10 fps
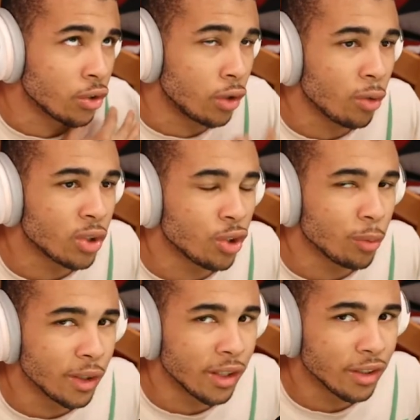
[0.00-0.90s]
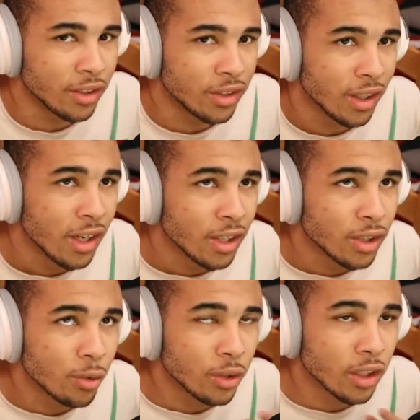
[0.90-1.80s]
close to it.
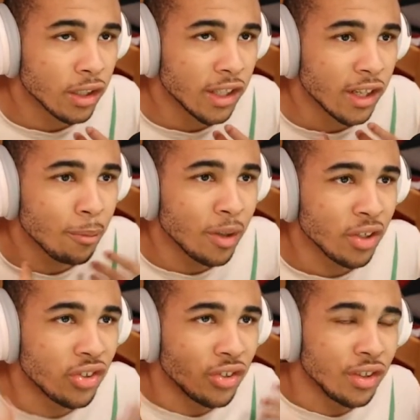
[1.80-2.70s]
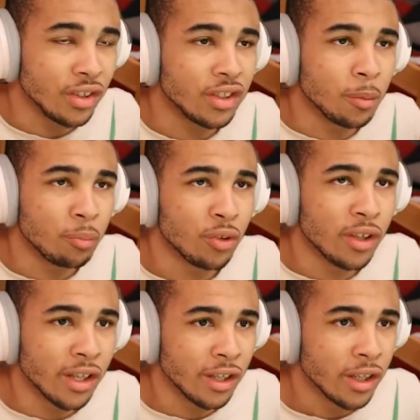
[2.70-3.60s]
So then the animation needs to
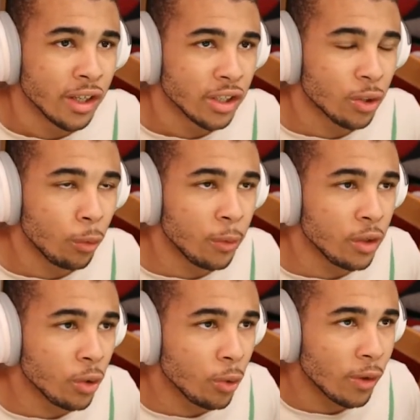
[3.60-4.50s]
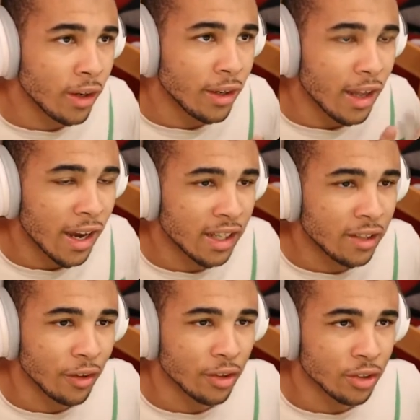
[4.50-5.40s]
play. So we need to go ahead and activate the